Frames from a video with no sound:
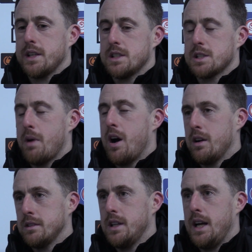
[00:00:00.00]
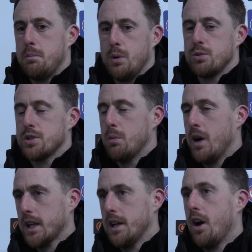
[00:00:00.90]
smart, but also
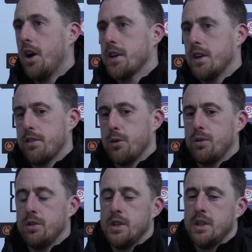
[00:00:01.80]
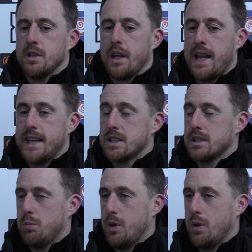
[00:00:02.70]
working hard, and I thought the lads